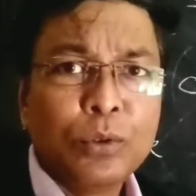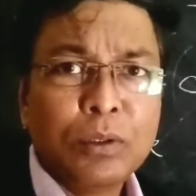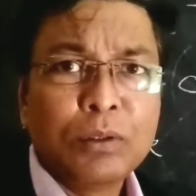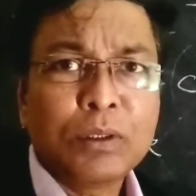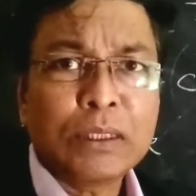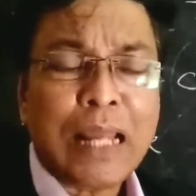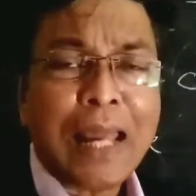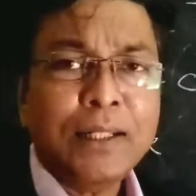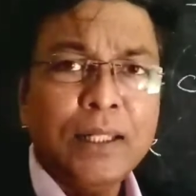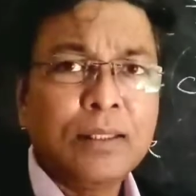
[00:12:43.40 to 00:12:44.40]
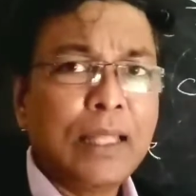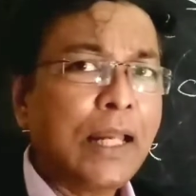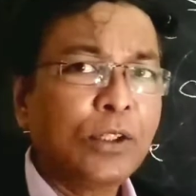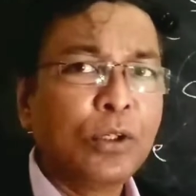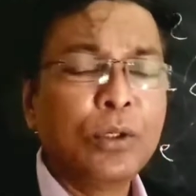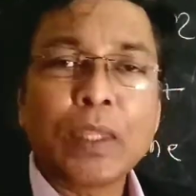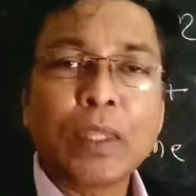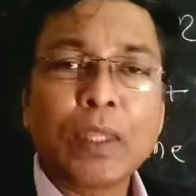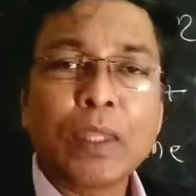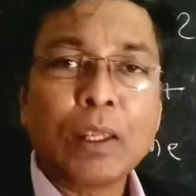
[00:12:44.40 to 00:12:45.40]
stand in that queue
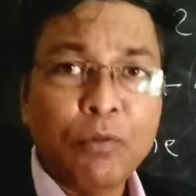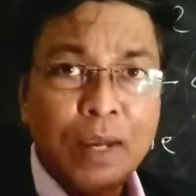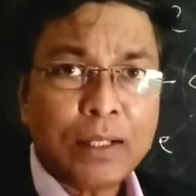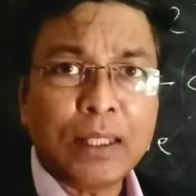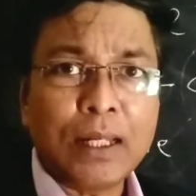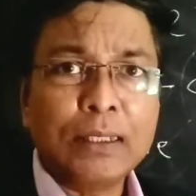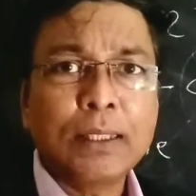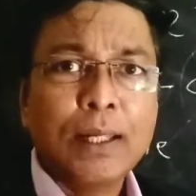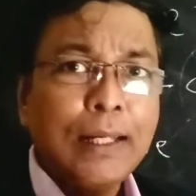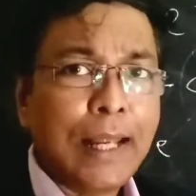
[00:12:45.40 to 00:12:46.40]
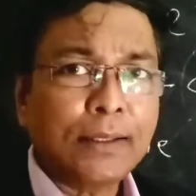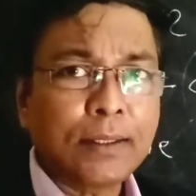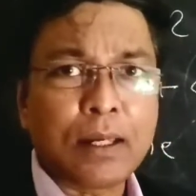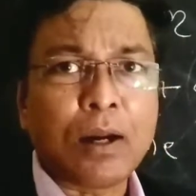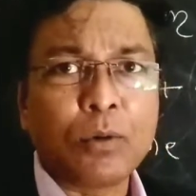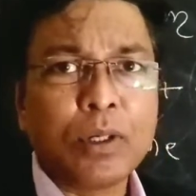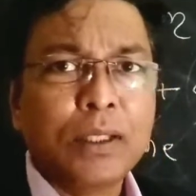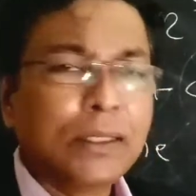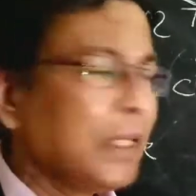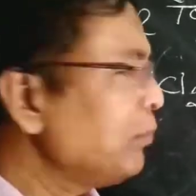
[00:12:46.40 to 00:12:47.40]
where there is less crowd.
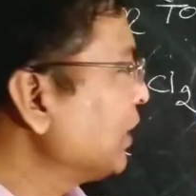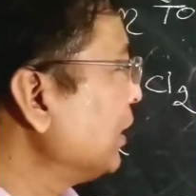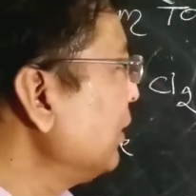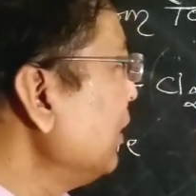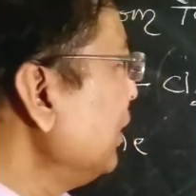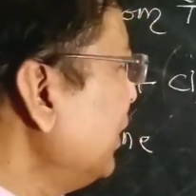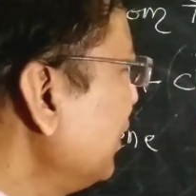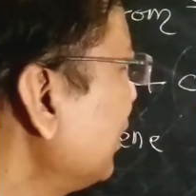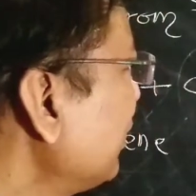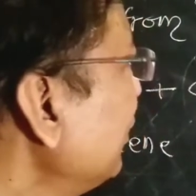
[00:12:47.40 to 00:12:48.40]
Same thing here